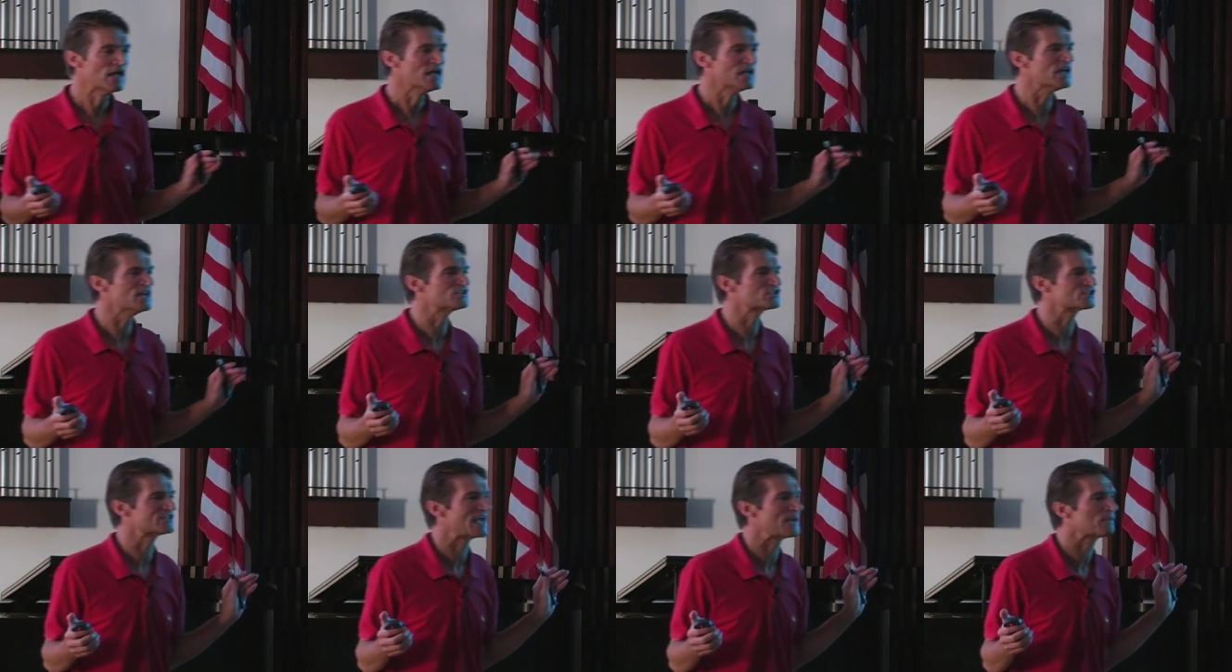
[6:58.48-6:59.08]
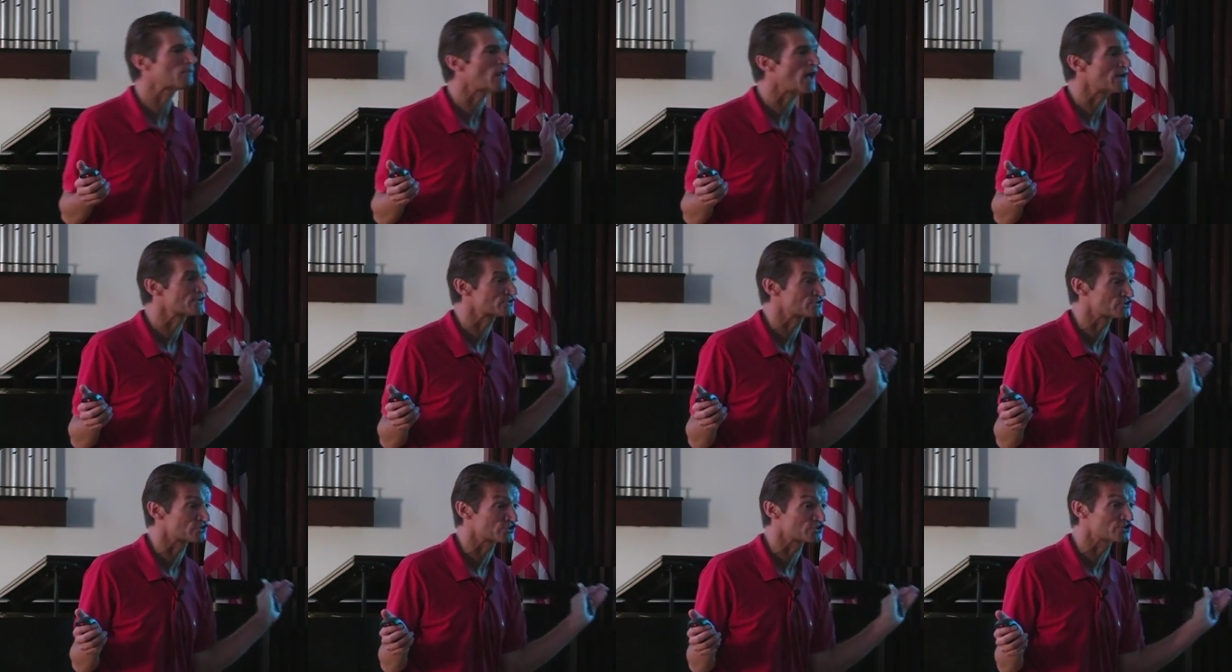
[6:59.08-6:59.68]
It
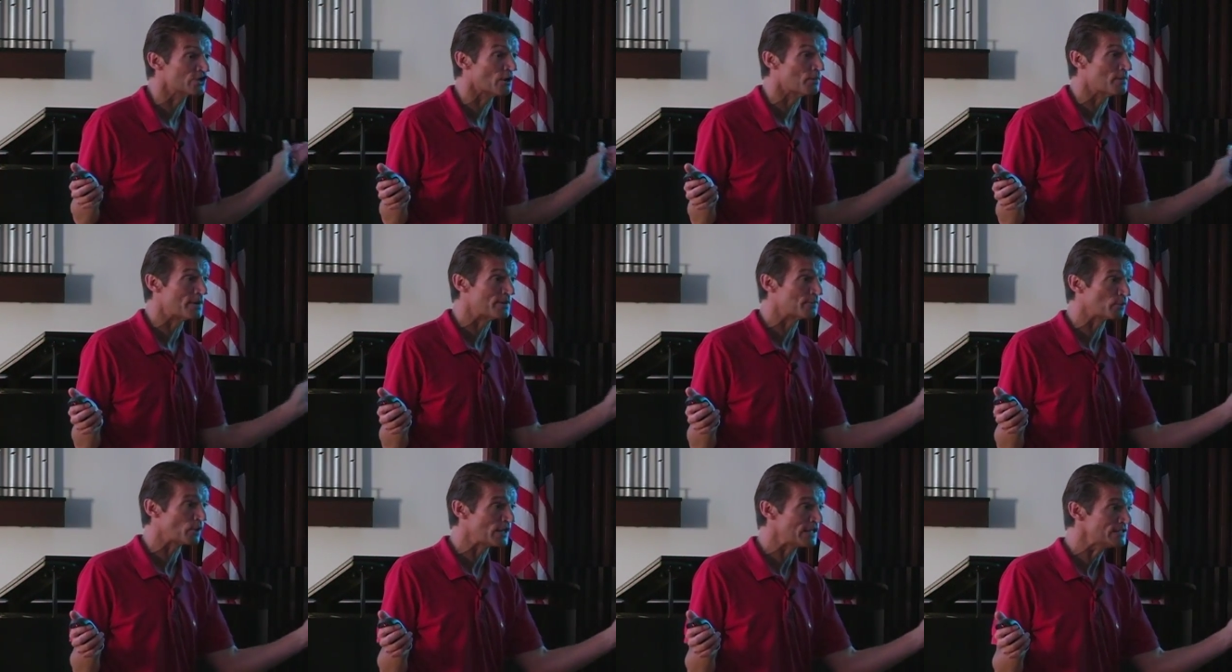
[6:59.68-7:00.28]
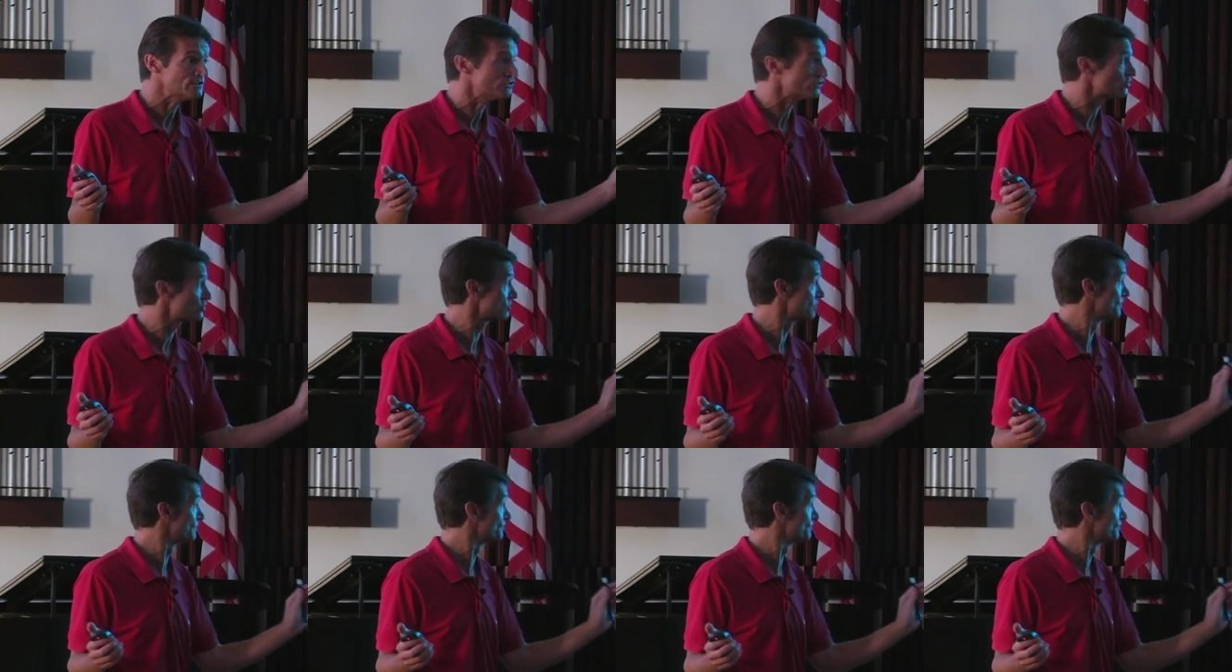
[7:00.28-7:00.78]
stabilizes the cell membranes.